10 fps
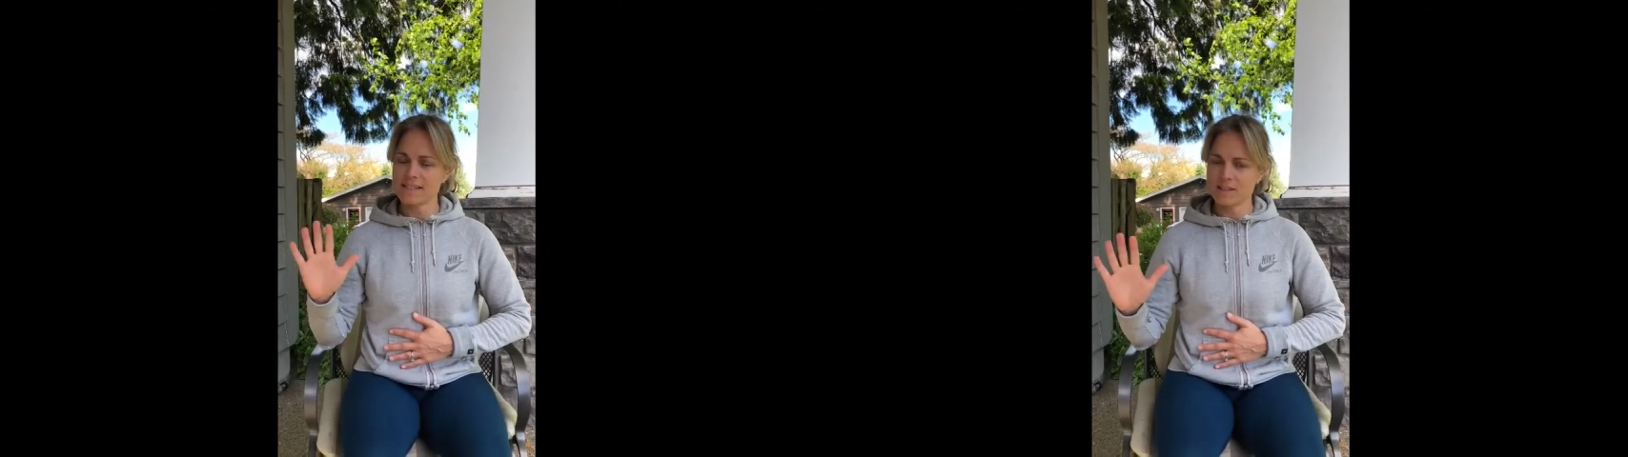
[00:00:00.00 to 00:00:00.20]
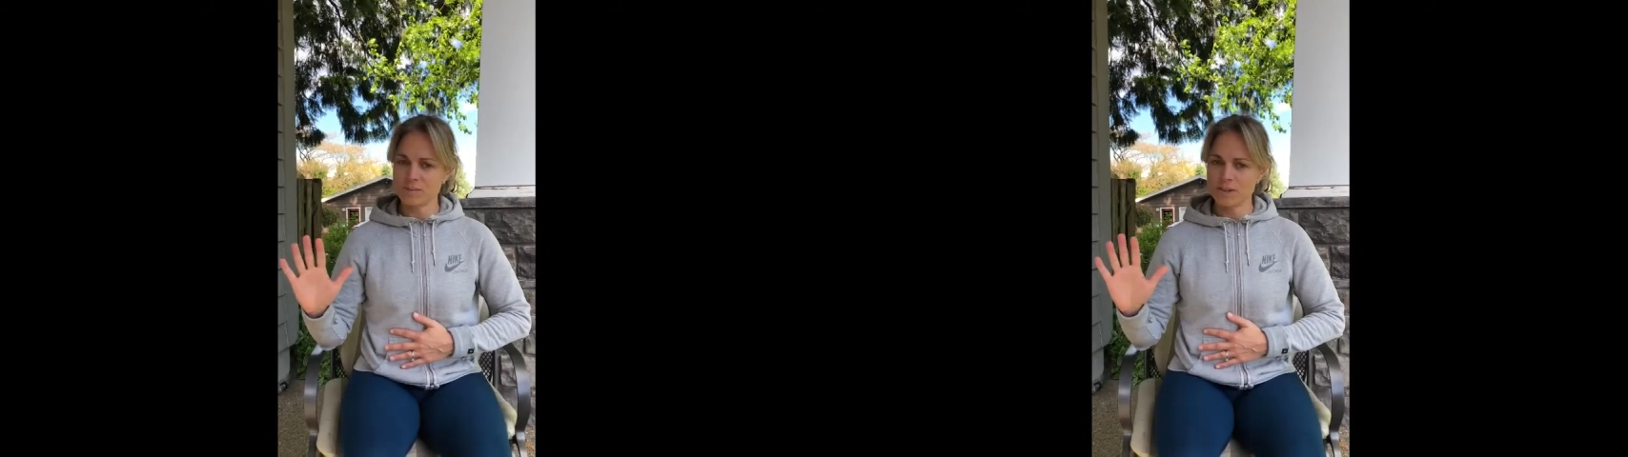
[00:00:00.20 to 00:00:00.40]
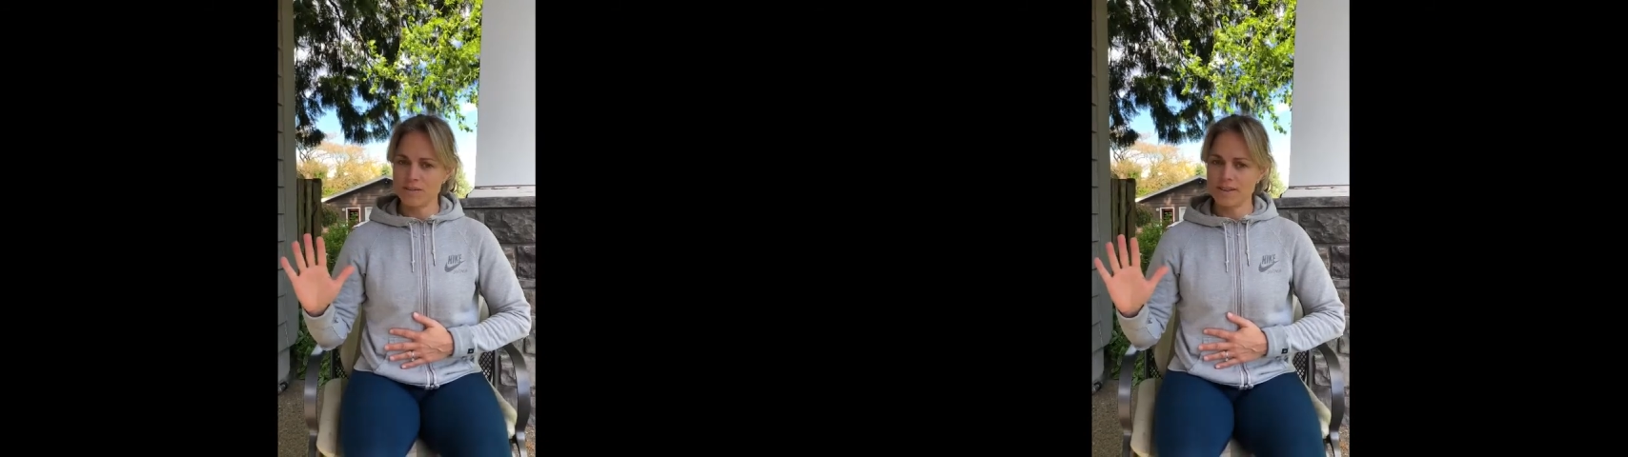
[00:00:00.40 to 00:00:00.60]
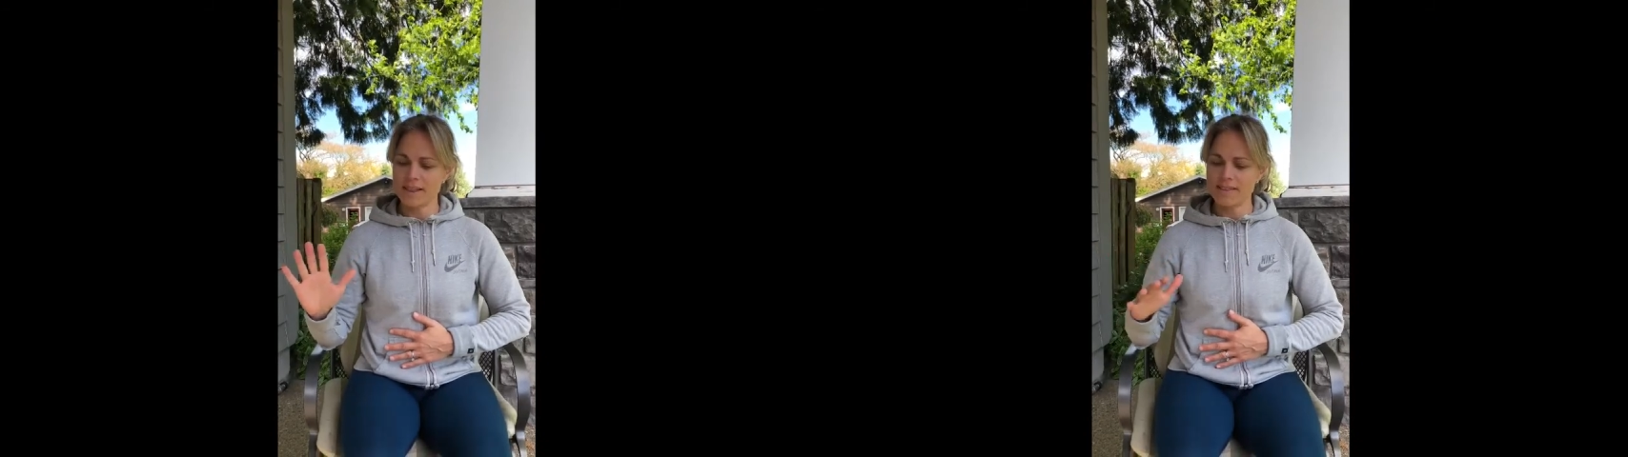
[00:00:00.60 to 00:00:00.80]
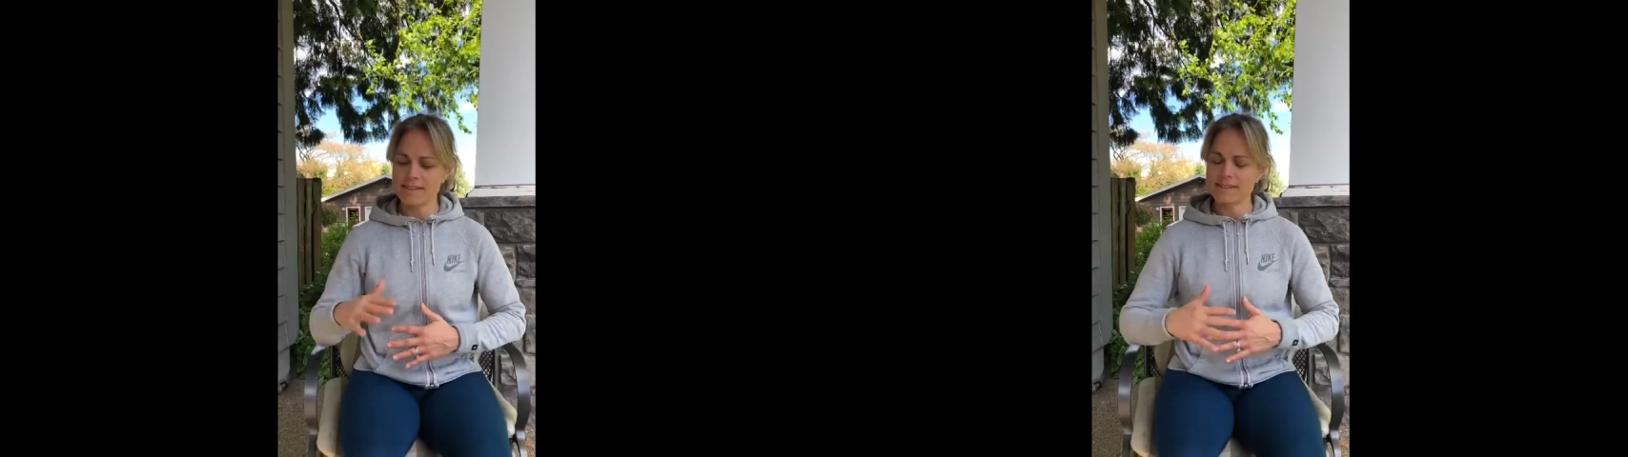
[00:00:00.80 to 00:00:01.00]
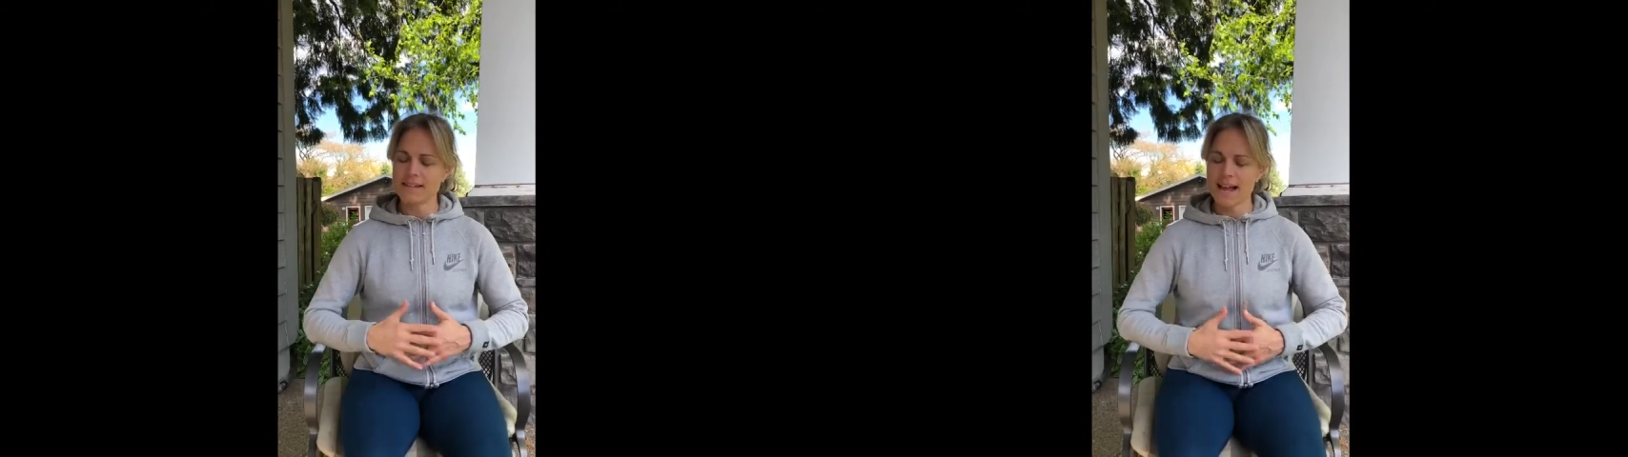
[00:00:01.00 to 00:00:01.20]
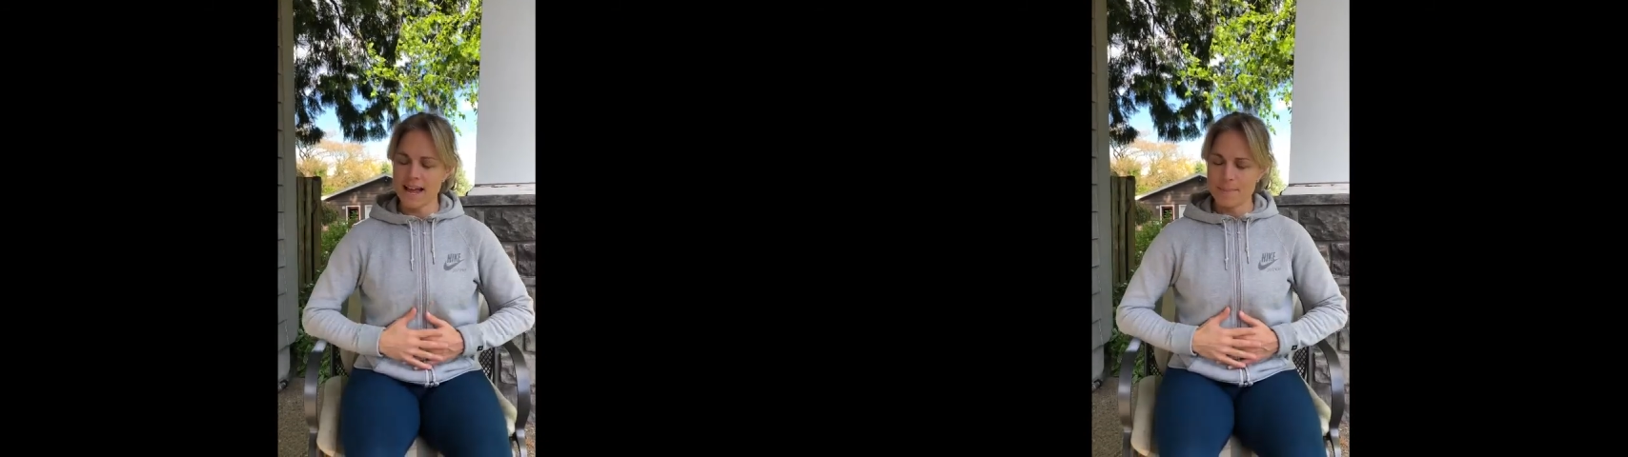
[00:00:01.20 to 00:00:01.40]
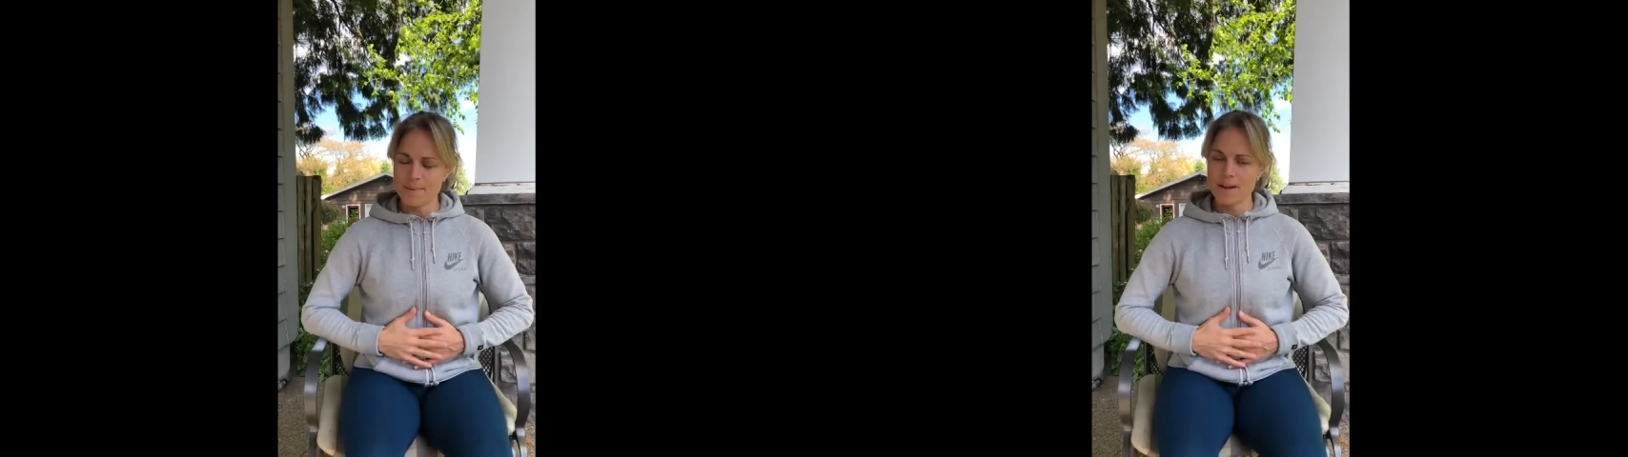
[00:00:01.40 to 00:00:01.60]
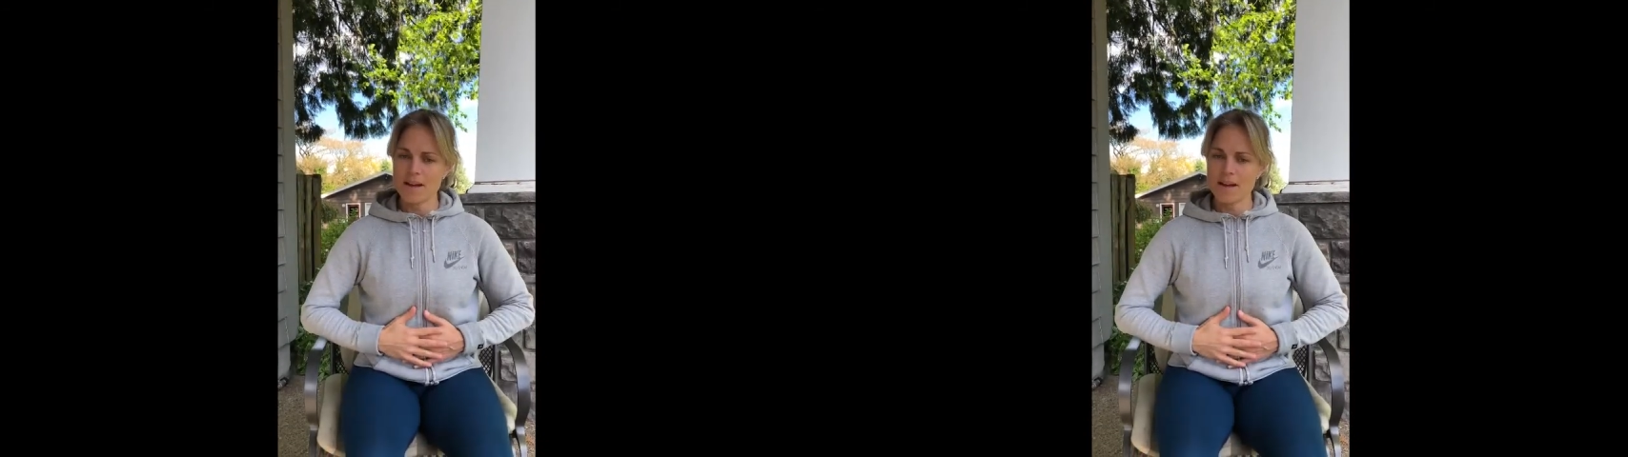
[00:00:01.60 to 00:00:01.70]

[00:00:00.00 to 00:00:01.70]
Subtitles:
has proven that this type